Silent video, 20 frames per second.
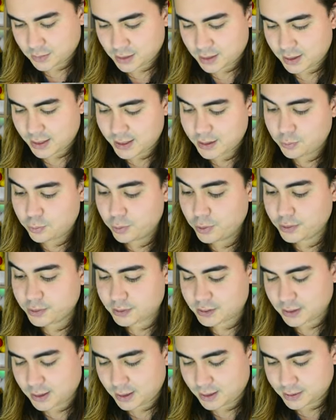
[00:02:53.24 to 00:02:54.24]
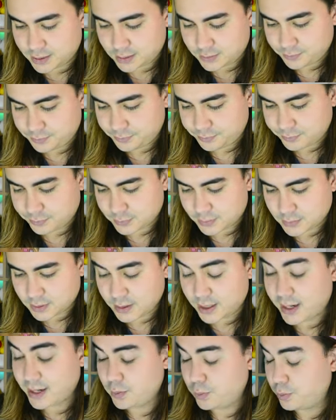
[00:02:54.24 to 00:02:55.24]
A Wood Duck.
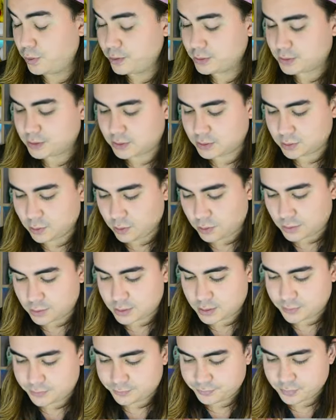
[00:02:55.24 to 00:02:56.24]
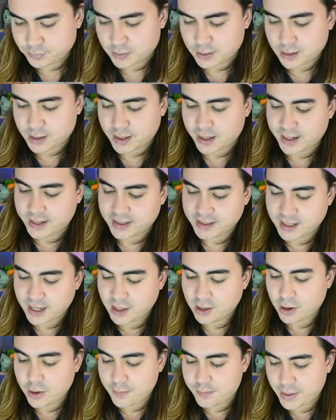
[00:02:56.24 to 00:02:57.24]
A Wood Stork. A
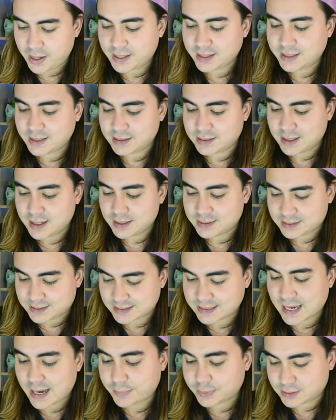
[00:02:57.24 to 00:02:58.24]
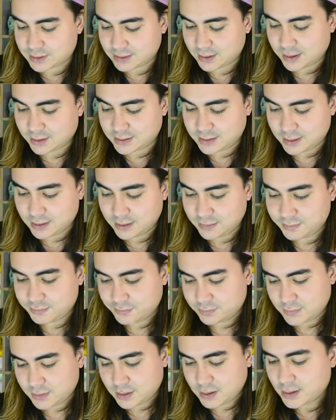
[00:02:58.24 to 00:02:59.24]
Yellow-Bellied Sapsucker.
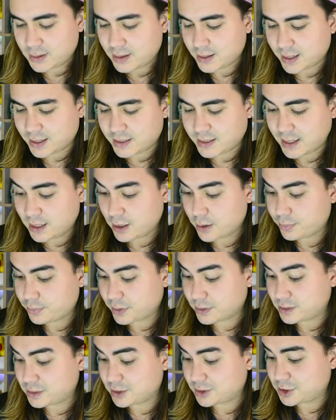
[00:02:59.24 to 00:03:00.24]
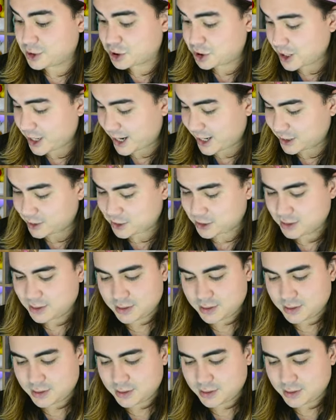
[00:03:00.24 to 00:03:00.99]
A Yellow-breasted Chat.